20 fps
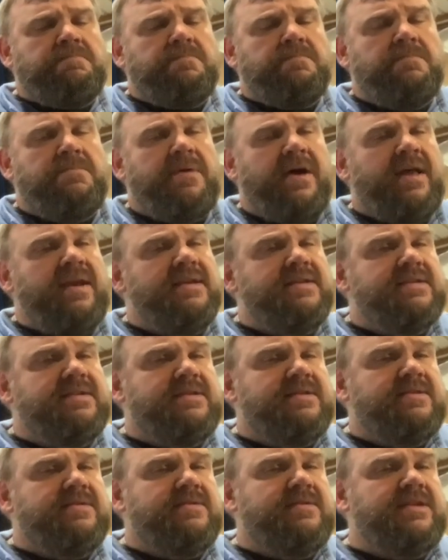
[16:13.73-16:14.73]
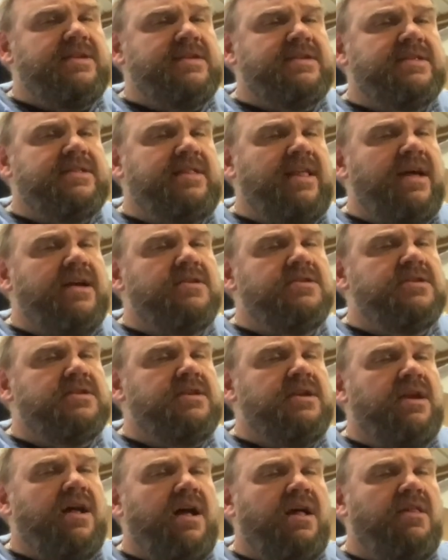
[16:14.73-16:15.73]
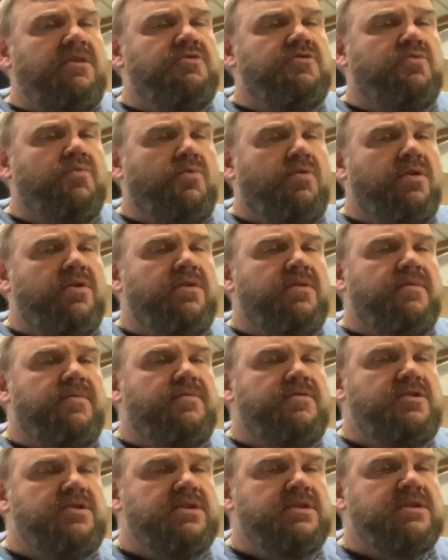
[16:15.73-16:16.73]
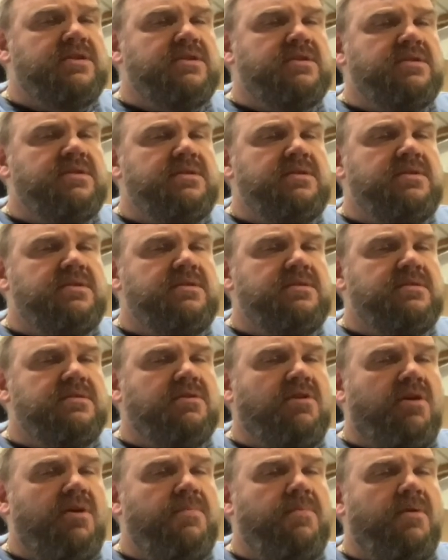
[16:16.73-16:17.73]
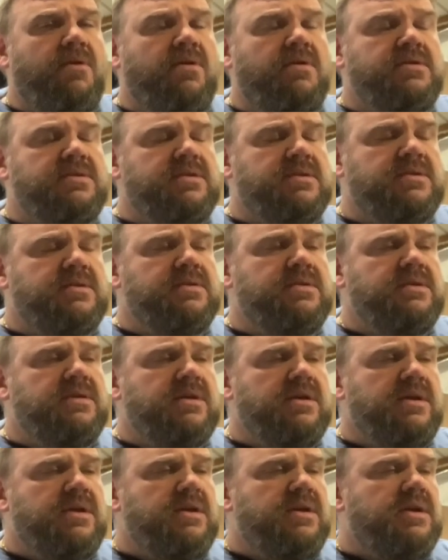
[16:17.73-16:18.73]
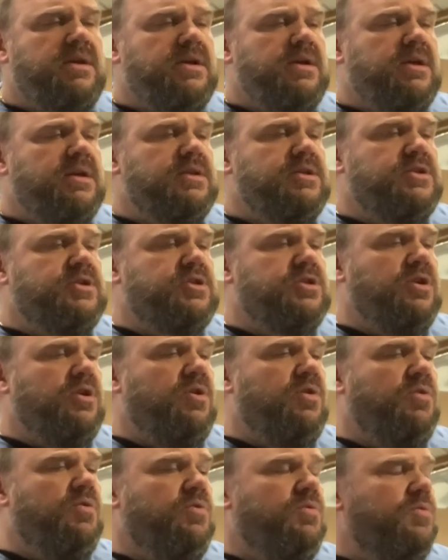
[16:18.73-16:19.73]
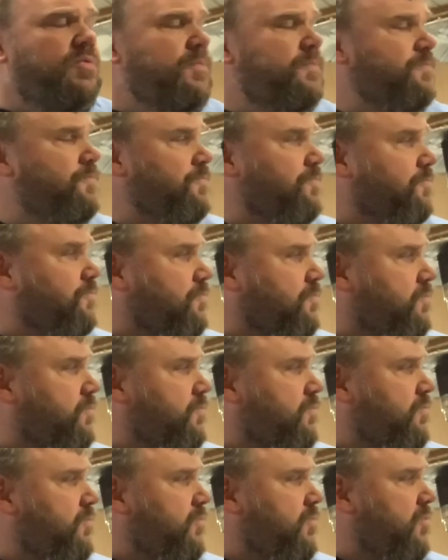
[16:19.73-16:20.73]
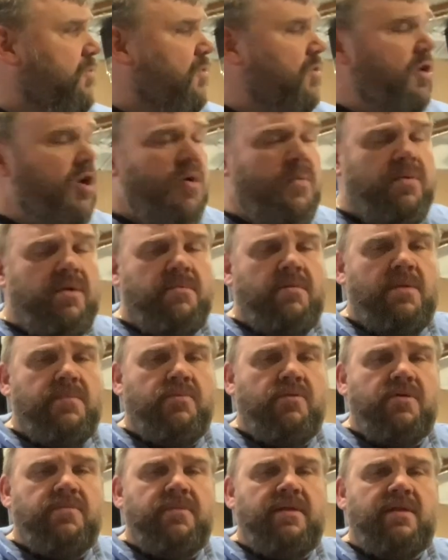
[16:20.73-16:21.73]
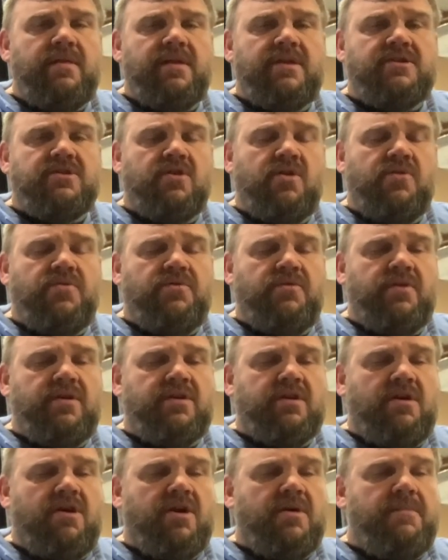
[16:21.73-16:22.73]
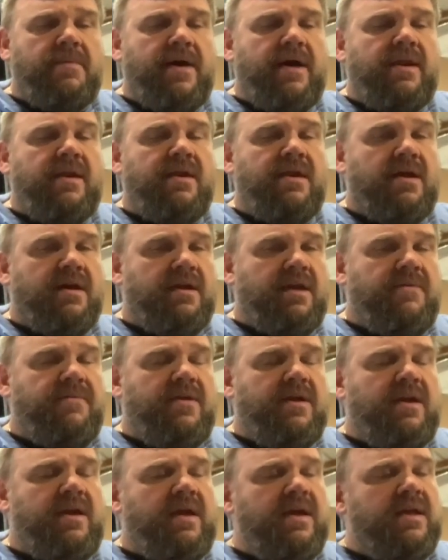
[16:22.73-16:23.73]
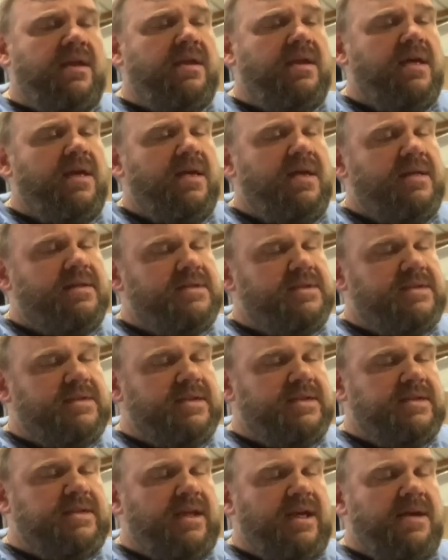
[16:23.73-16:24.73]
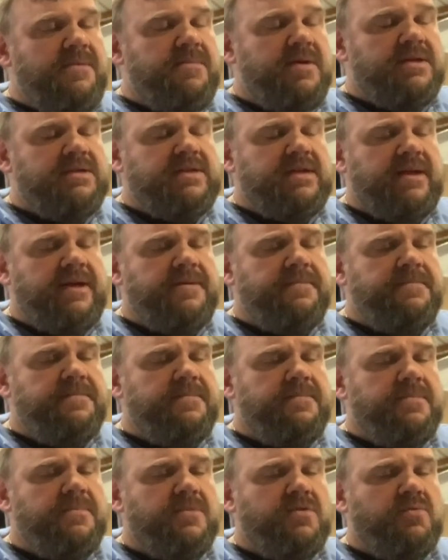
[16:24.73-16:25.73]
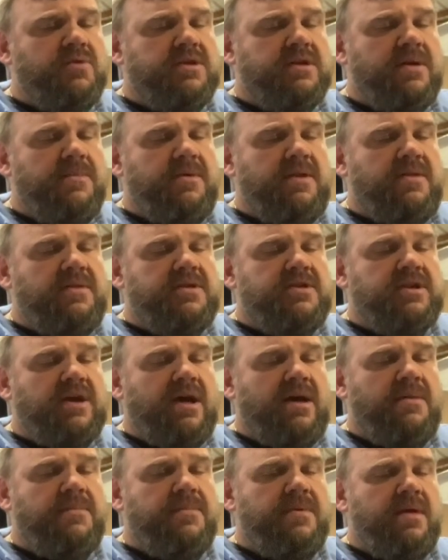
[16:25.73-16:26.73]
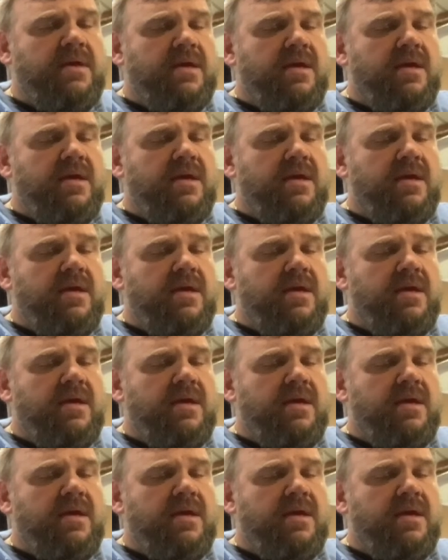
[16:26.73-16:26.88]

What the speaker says: About a $6,000 worth of just car parts. So open them up with me. Let's go through it, talk about it. I'll give you a hint. It's a 68 Mustang. It's what's coming in the shop.